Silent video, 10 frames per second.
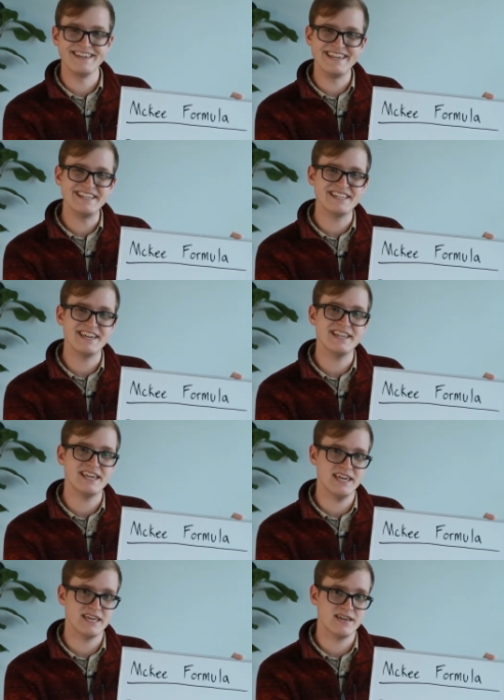
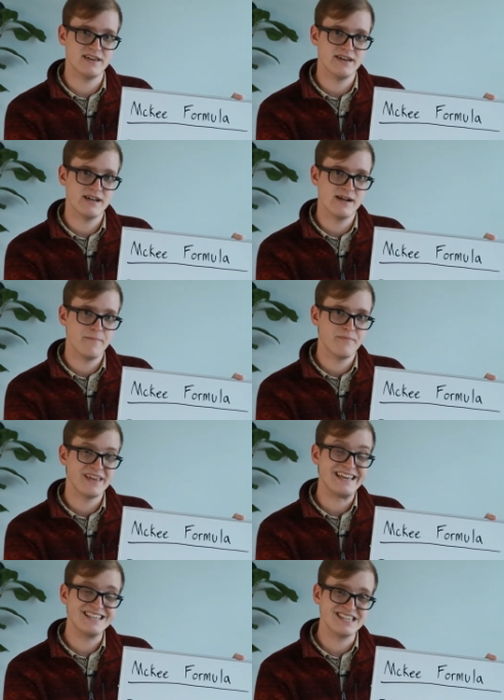ECT.
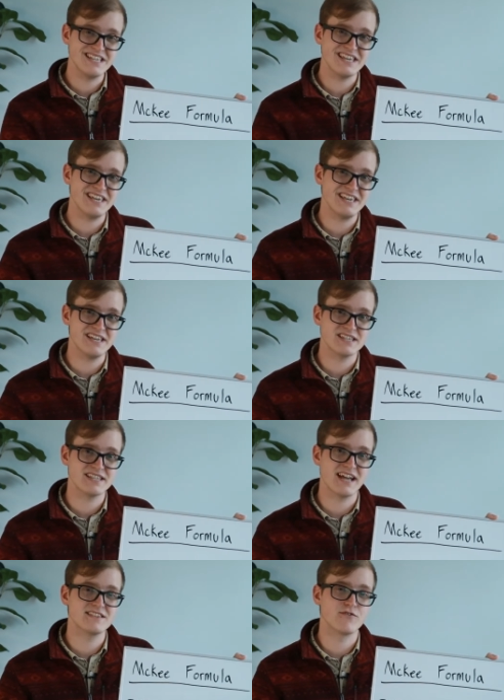ECT
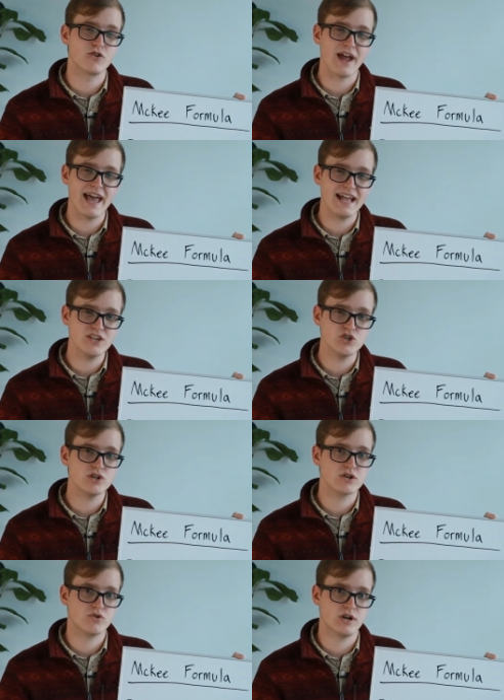stands for Edge
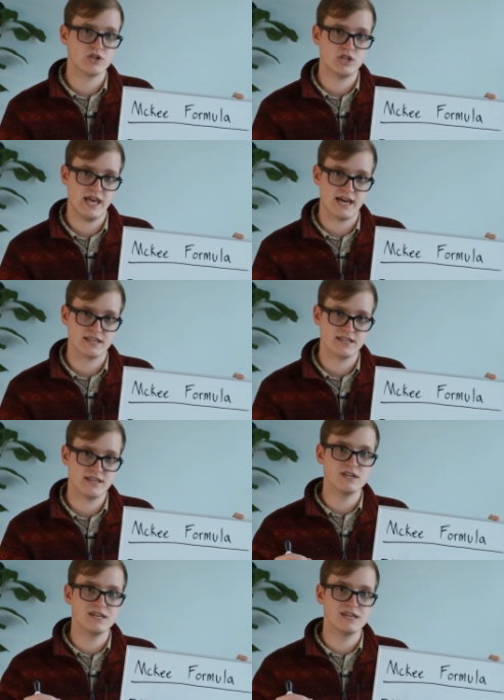Crush Test.